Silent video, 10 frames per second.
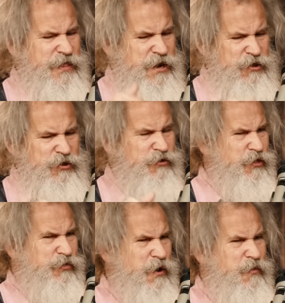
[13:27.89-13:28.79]
and then you do
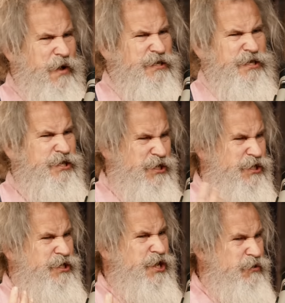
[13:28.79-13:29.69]
the three wicks, it's
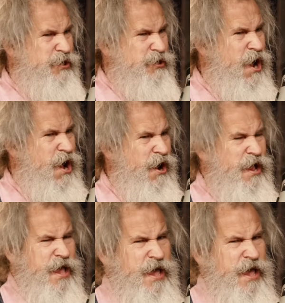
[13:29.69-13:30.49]
just too strong.